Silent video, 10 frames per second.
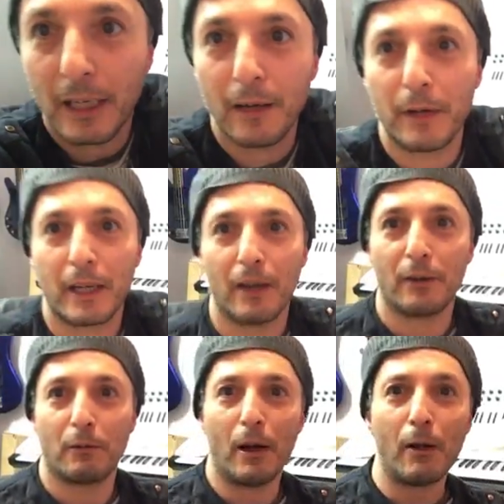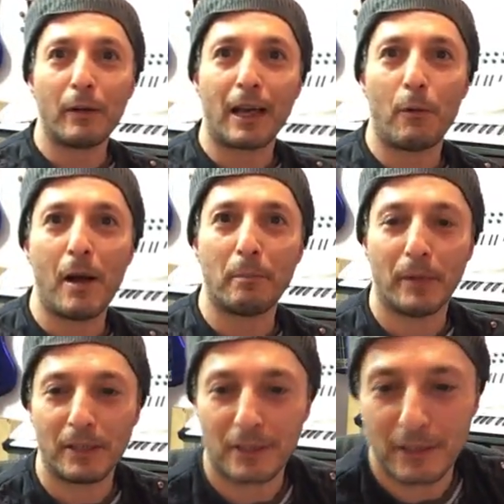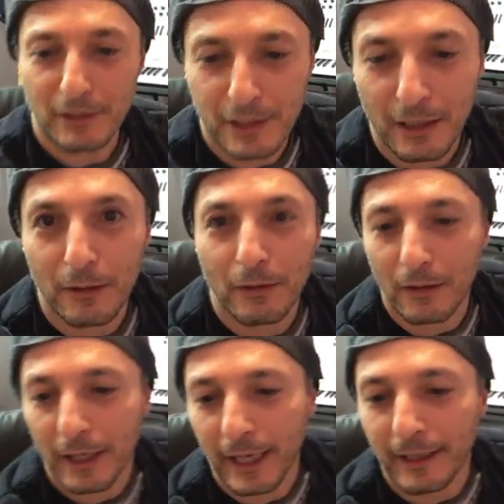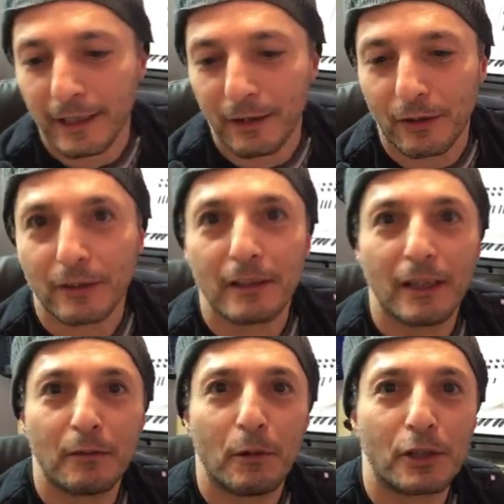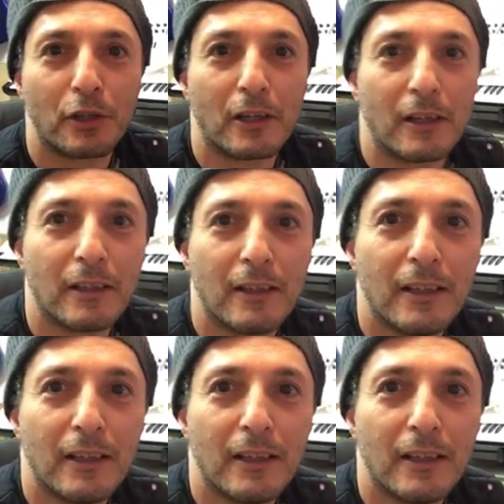Here we go. Well, we got one person still hanging on and watching.